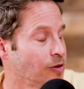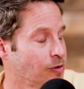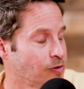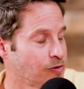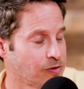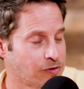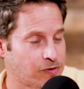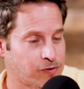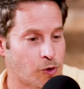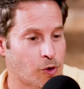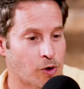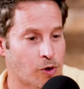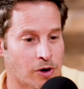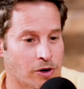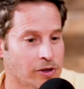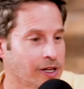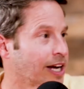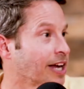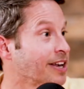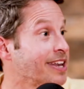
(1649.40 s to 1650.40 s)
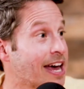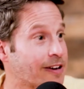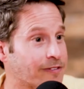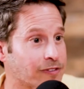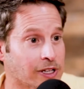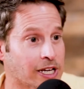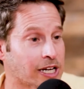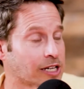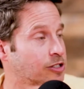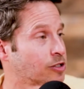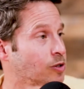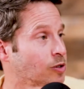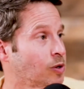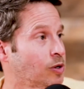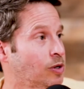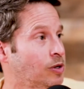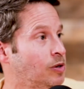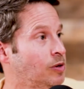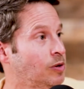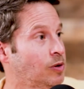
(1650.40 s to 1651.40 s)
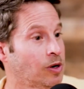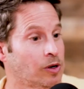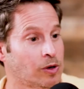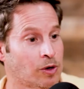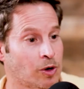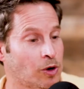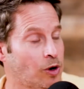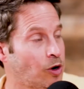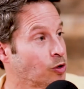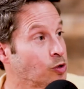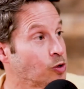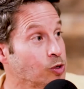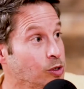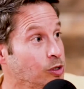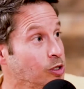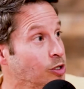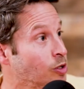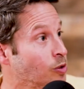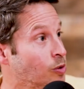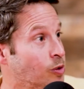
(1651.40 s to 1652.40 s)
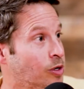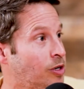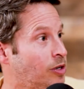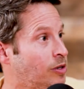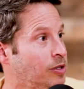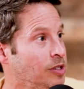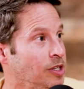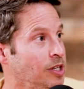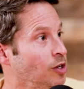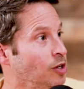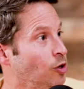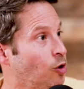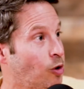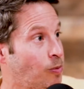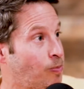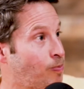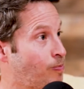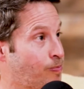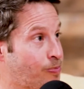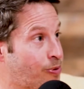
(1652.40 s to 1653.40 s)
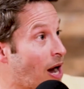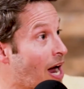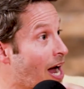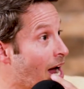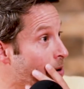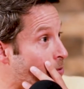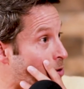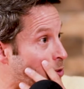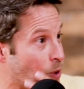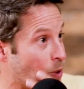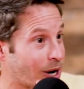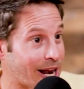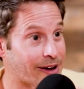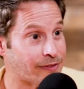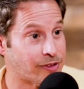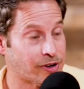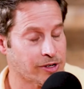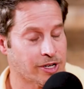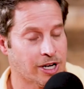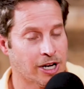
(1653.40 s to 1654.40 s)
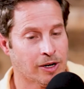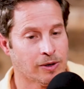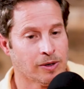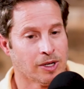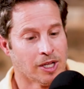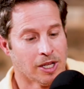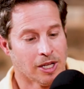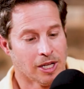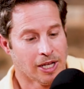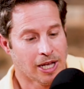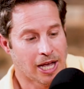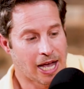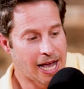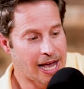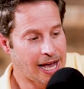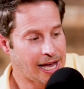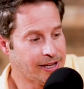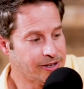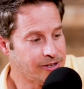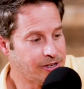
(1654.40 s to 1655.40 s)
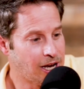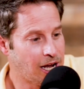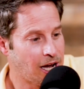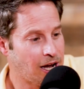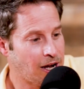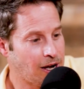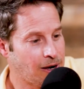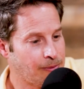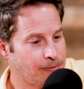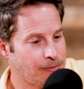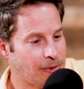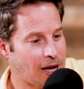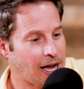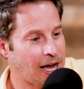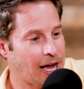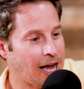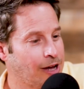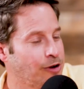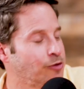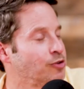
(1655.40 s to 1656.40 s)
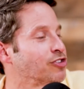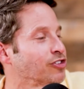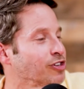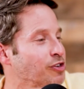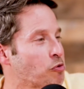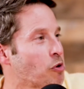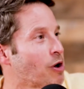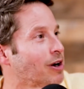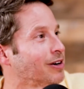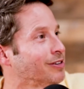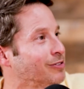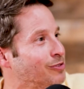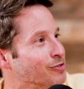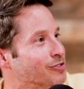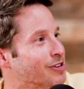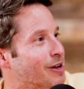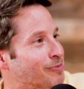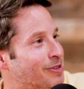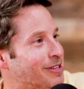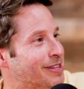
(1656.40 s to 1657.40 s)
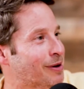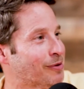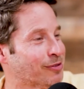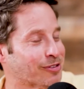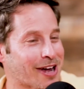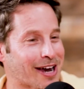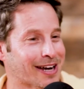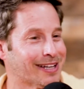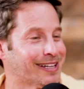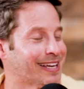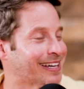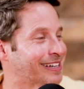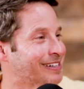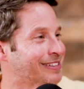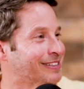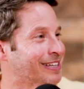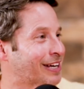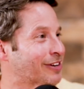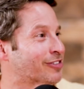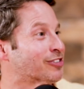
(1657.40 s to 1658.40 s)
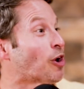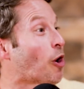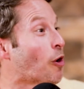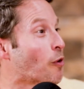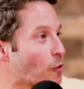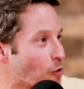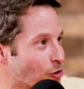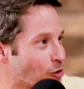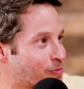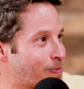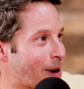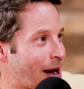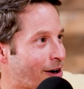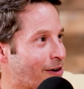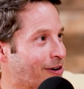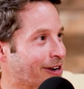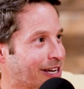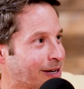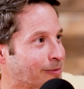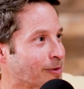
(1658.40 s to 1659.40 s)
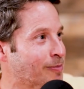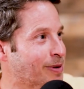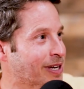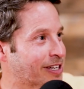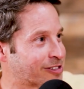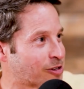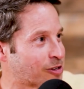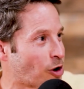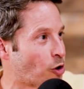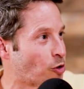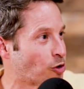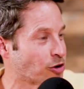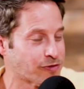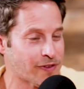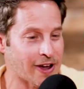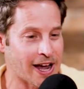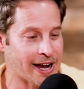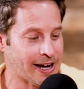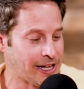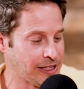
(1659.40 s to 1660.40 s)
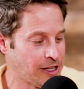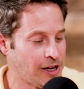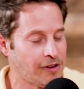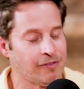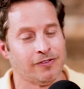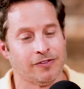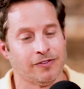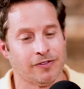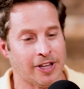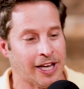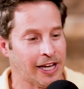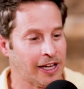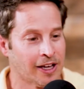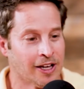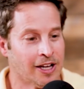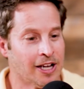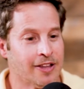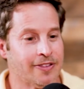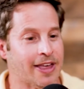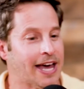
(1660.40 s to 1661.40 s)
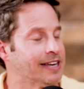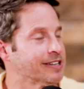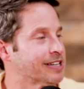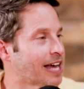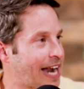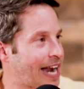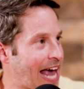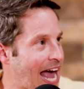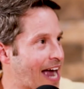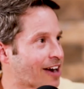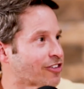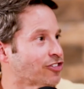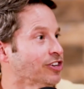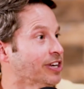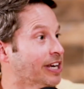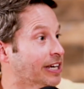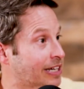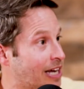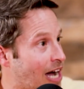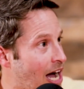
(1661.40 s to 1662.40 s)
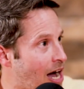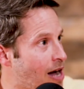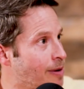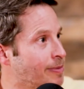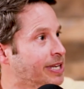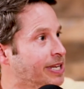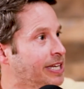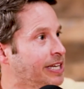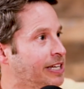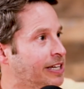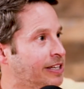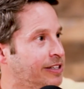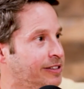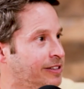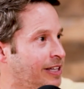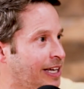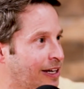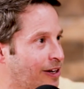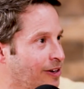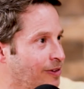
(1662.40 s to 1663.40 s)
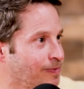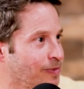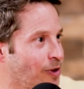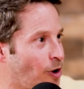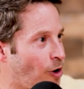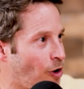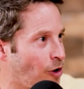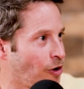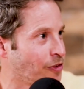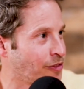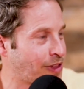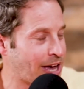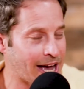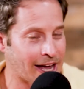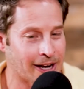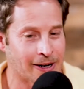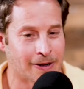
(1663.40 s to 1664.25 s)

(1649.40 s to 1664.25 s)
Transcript: for like a Netflix or Hulu or Prime or whatever, And I originally wanted to do something that was kind of like a Star Wars parody. I'm a big Star Wars fan. I love that it's got action and comedy and all of that.